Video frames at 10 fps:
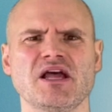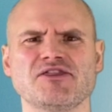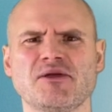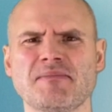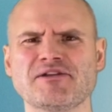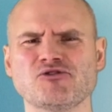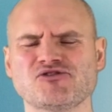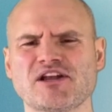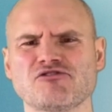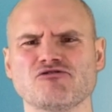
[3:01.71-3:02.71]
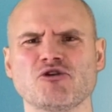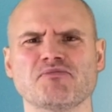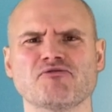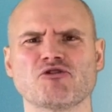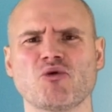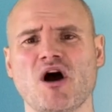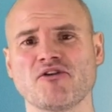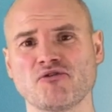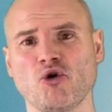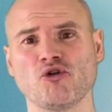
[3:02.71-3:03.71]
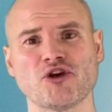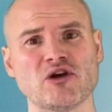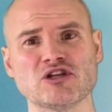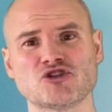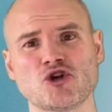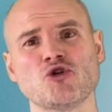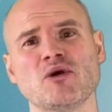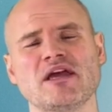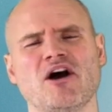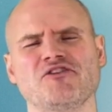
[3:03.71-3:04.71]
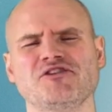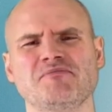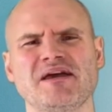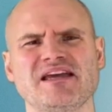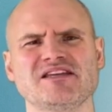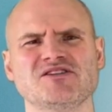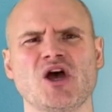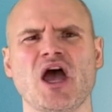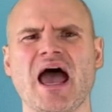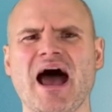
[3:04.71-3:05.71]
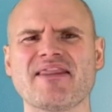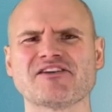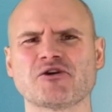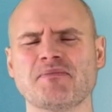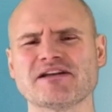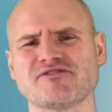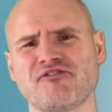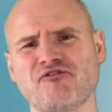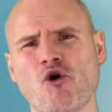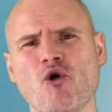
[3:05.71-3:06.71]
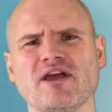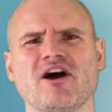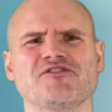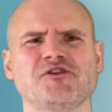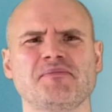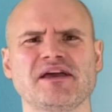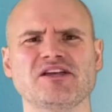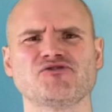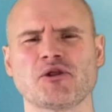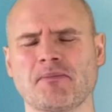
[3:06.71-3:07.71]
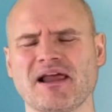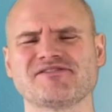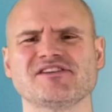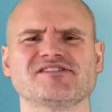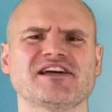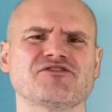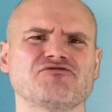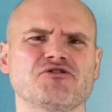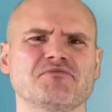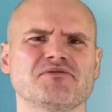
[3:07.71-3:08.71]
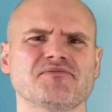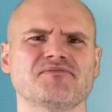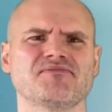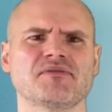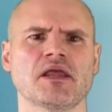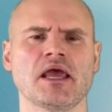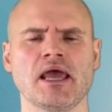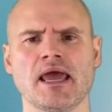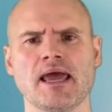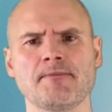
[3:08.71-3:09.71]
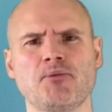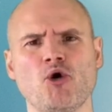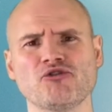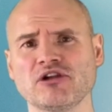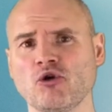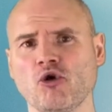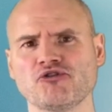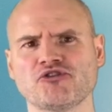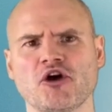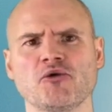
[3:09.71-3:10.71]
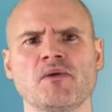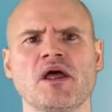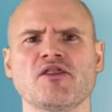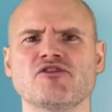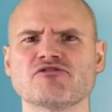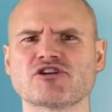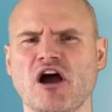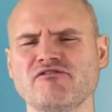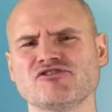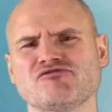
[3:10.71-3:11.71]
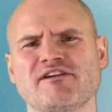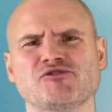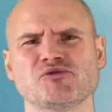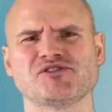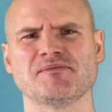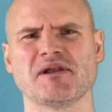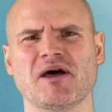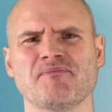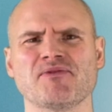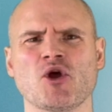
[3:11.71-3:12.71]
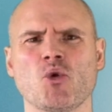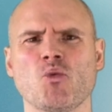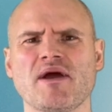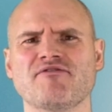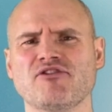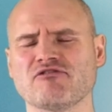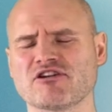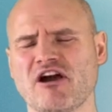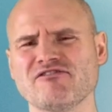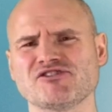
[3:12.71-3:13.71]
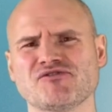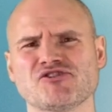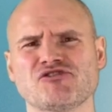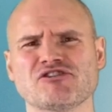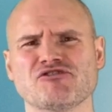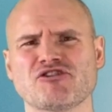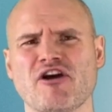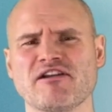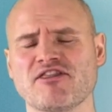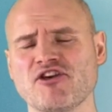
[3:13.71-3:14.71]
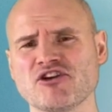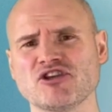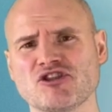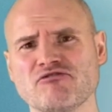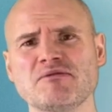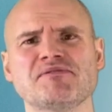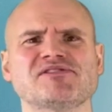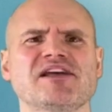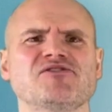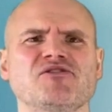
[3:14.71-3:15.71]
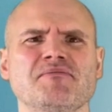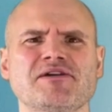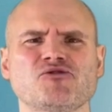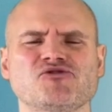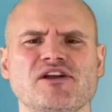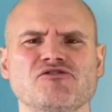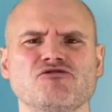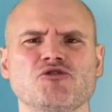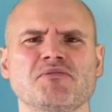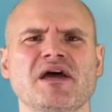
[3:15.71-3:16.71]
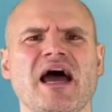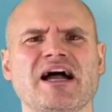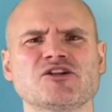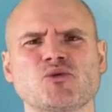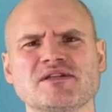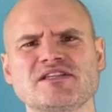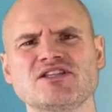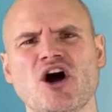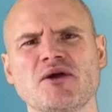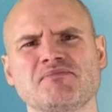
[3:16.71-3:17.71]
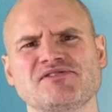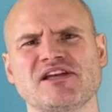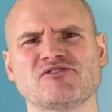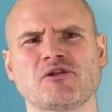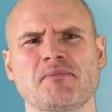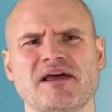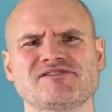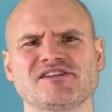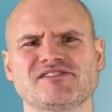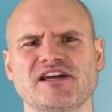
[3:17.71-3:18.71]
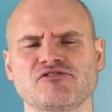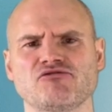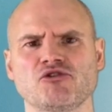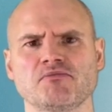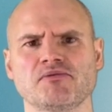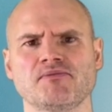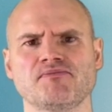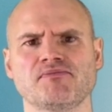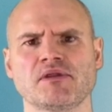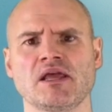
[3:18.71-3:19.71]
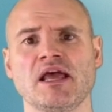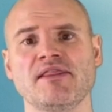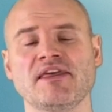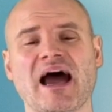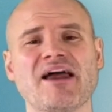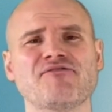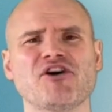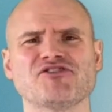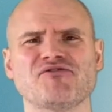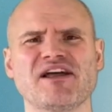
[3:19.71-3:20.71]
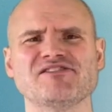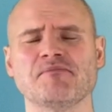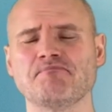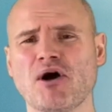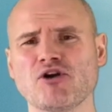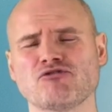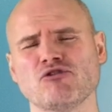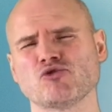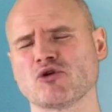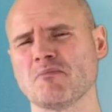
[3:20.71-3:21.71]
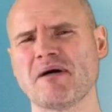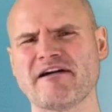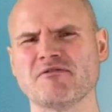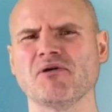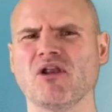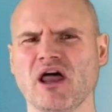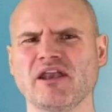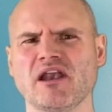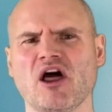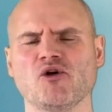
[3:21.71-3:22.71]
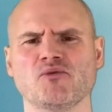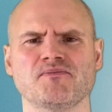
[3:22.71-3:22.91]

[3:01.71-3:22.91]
The metal stent group required, of course, only 2 ERCPs, and that's compared to 4 ERCPs for the plastic stent group. Importantly also, the recurrence rates were similar, with the recurrence of the stricture occurring in 33% of the metal stent group and 29% of the plastic stent group. The adverse events in both groups were comparable and low.